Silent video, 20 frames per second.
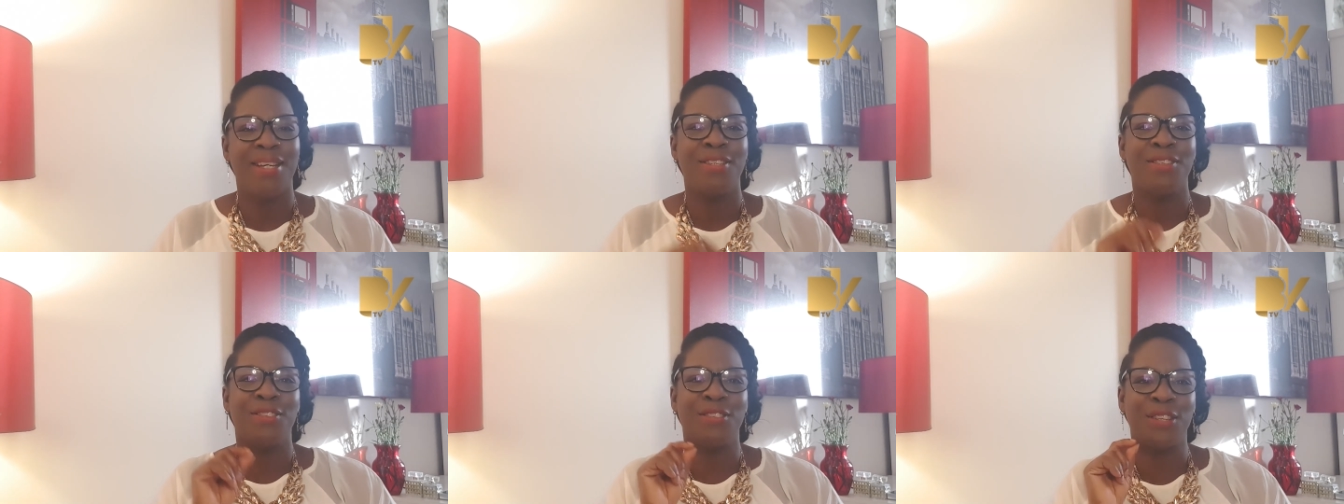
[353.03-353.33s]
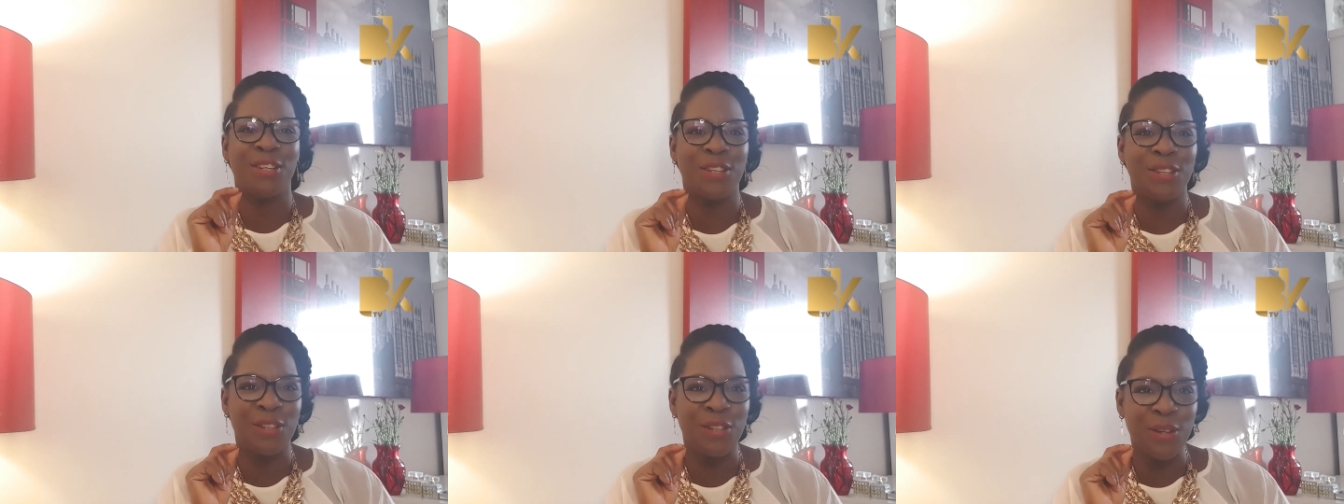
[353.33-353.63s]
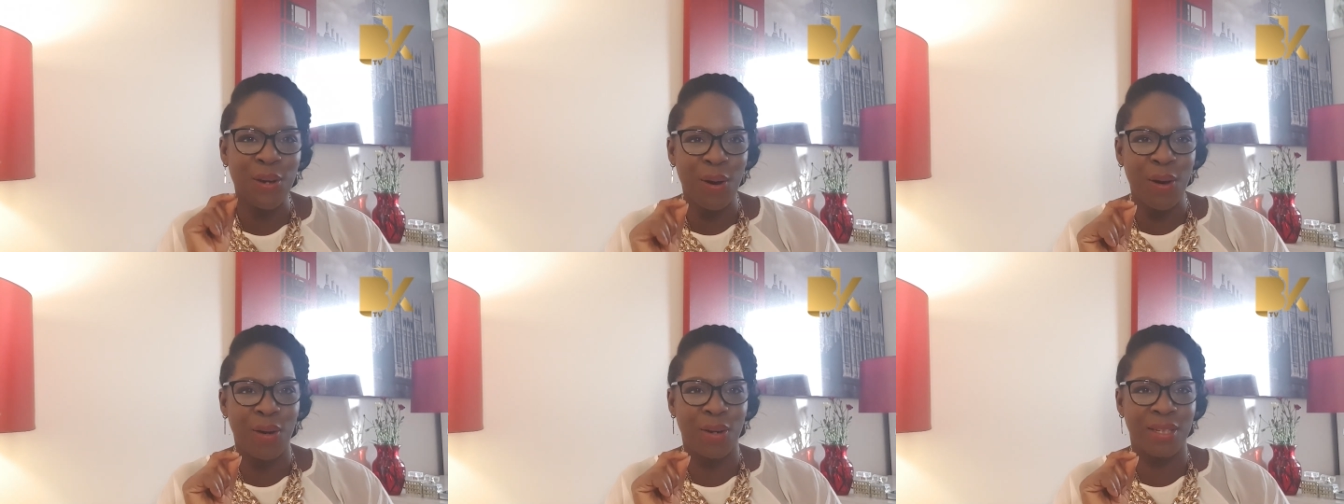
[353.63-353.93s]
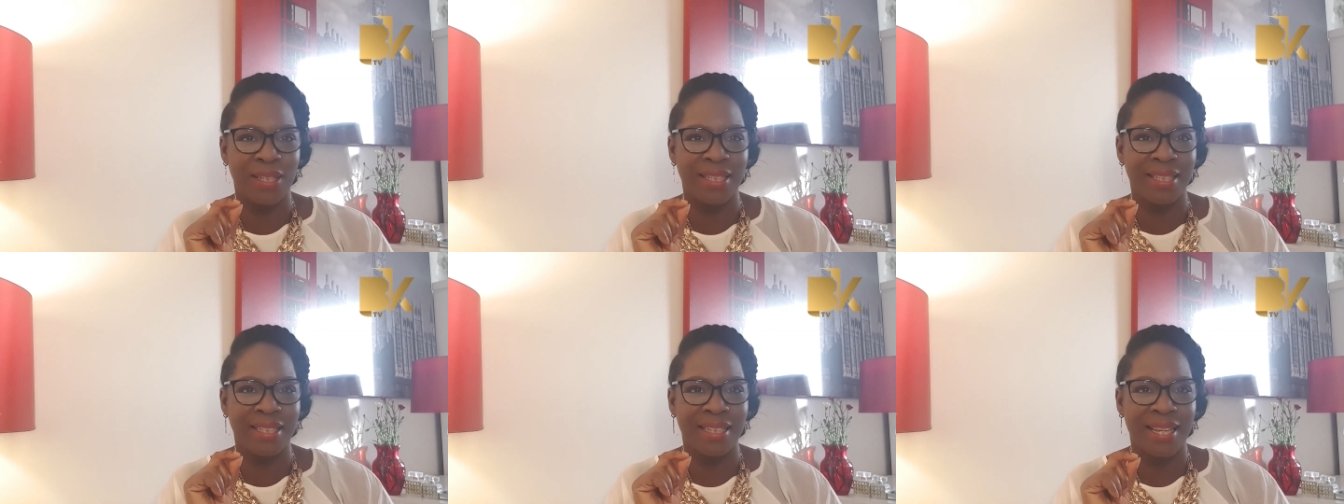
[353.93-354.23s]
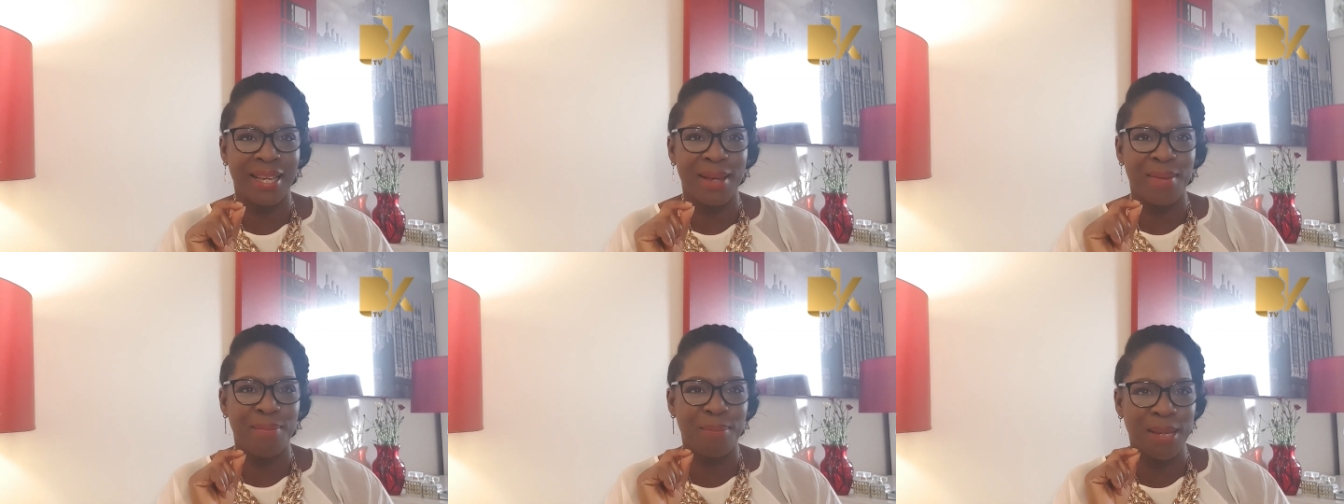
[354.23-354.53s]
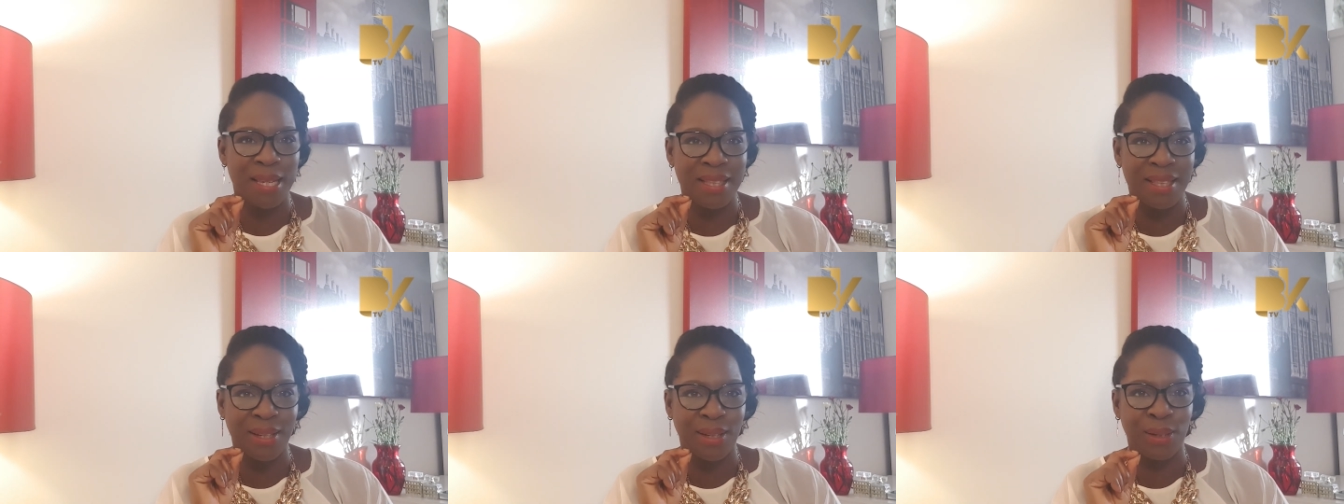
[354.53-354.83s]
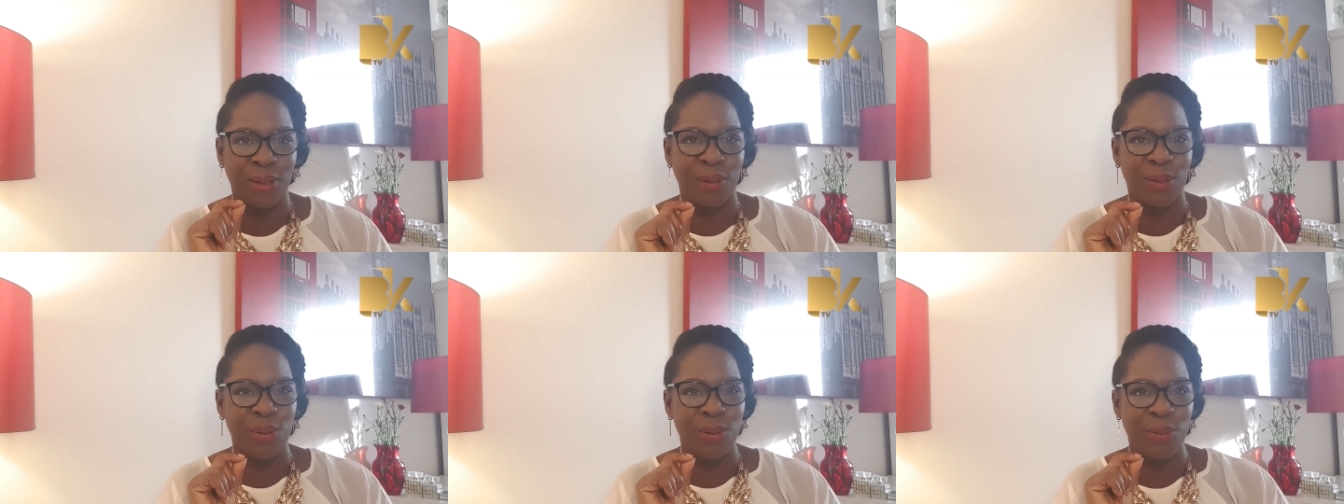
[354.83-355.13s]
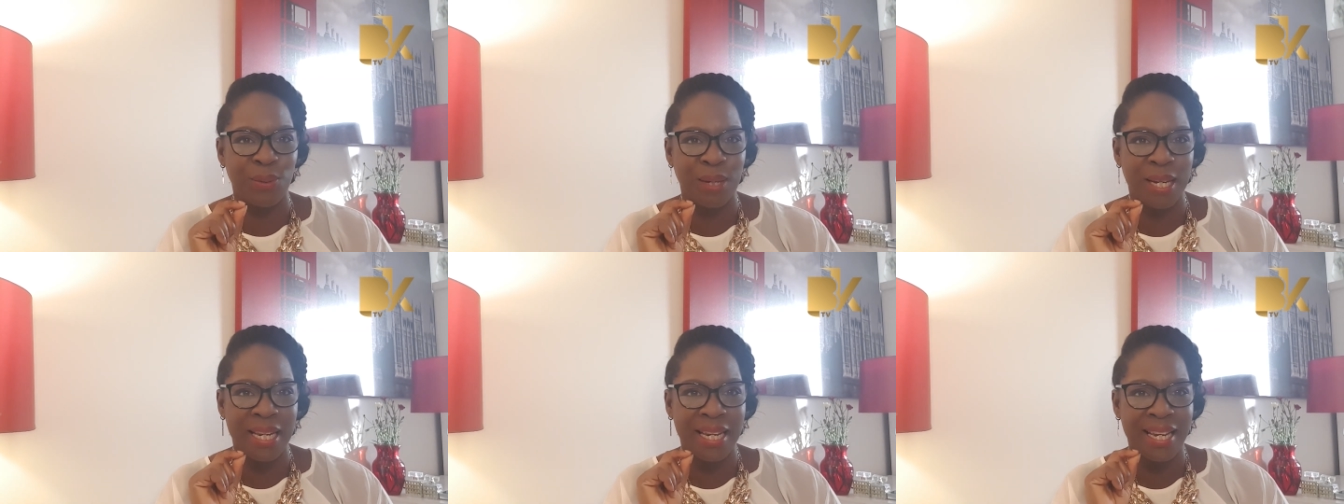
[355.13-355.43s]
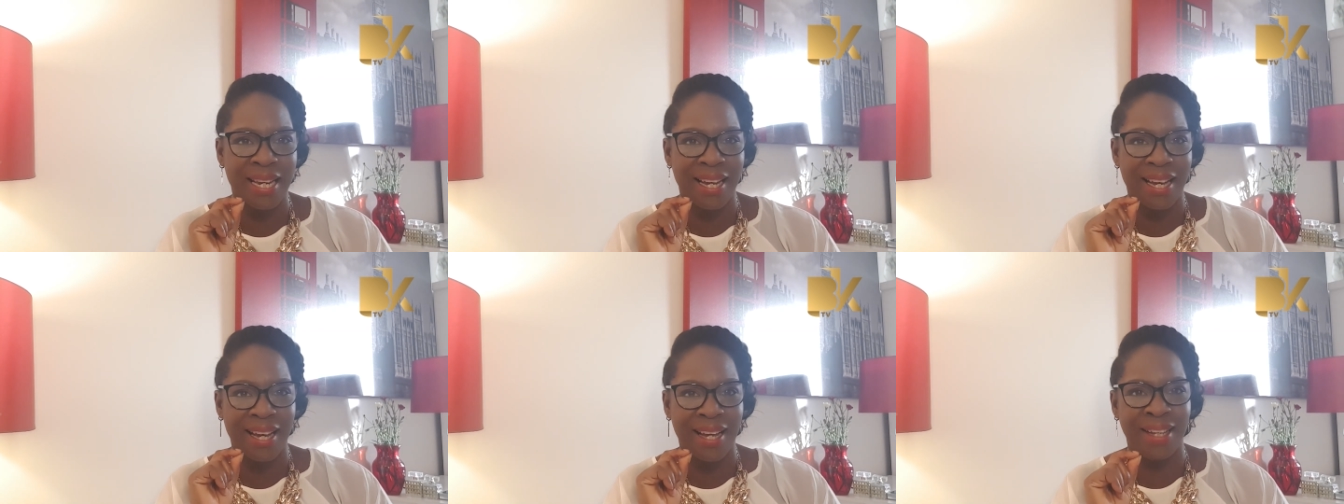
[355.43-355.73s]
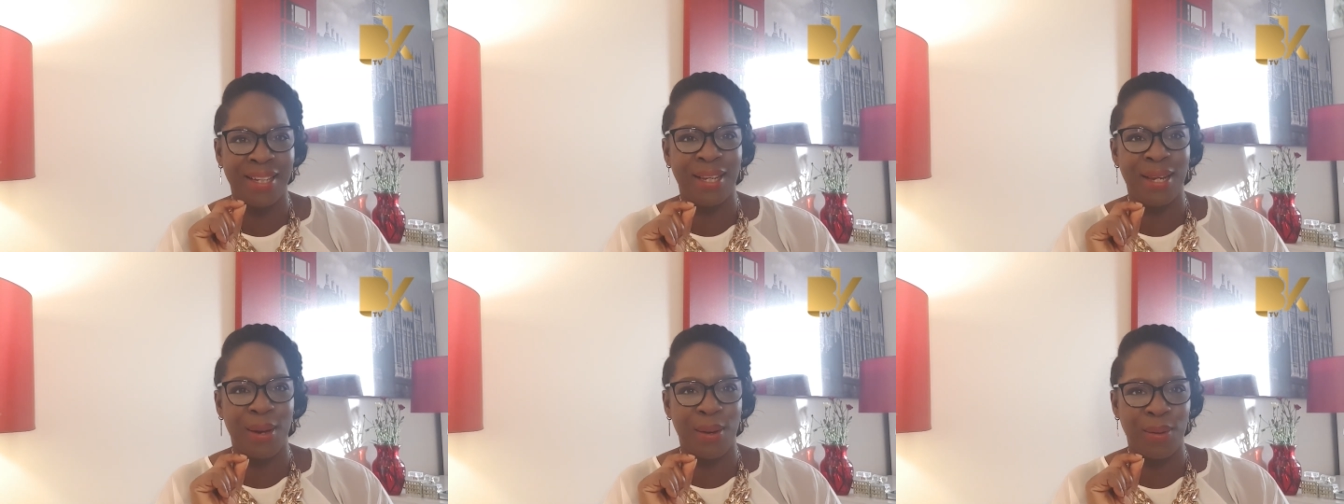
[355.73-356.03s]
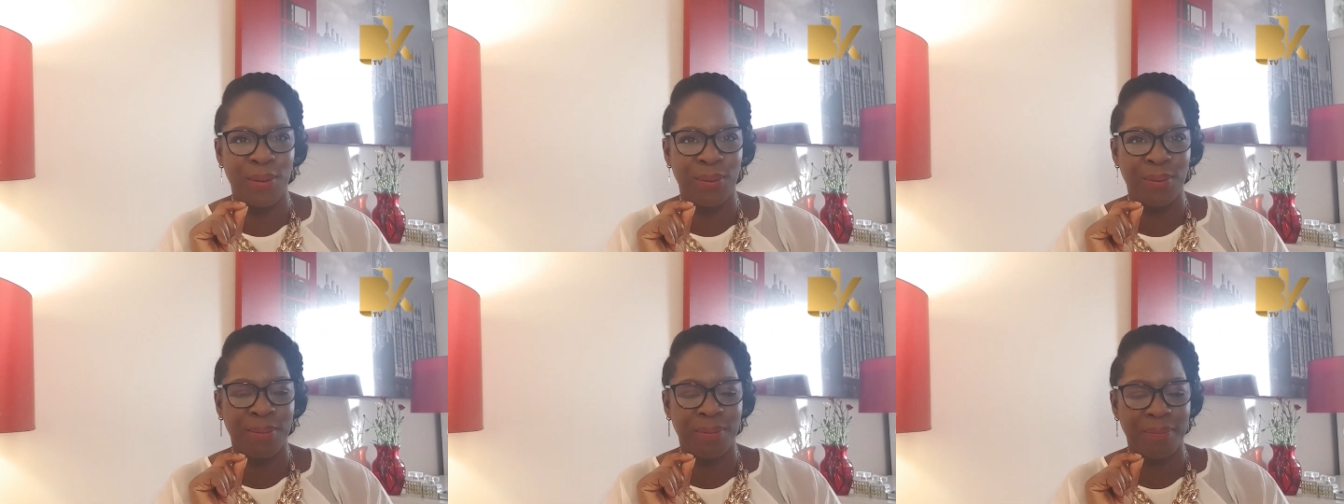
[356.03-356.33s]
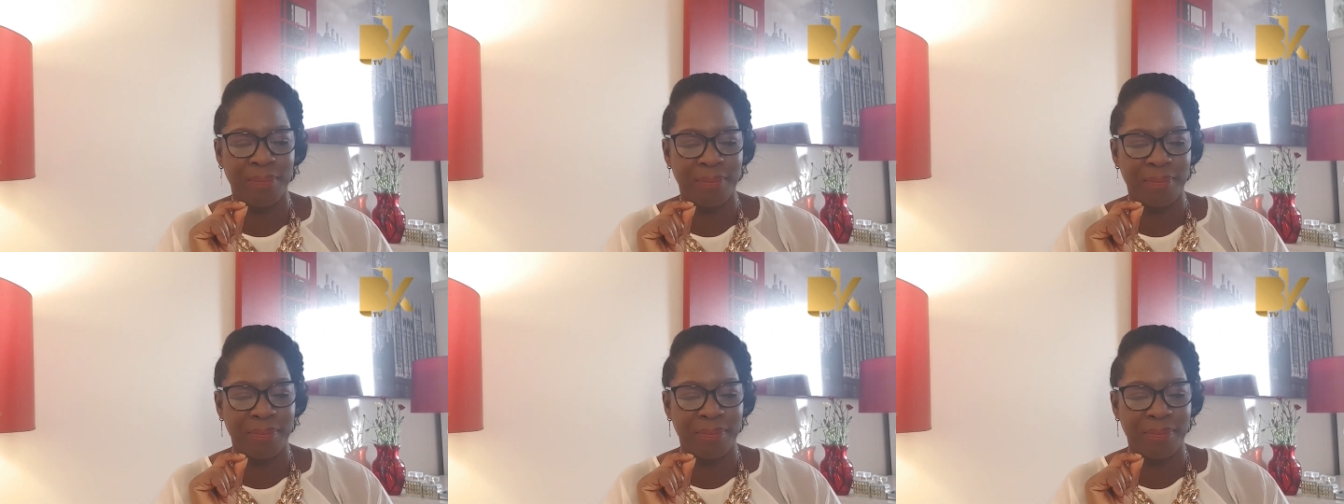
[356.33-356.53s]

To God be the glory alone.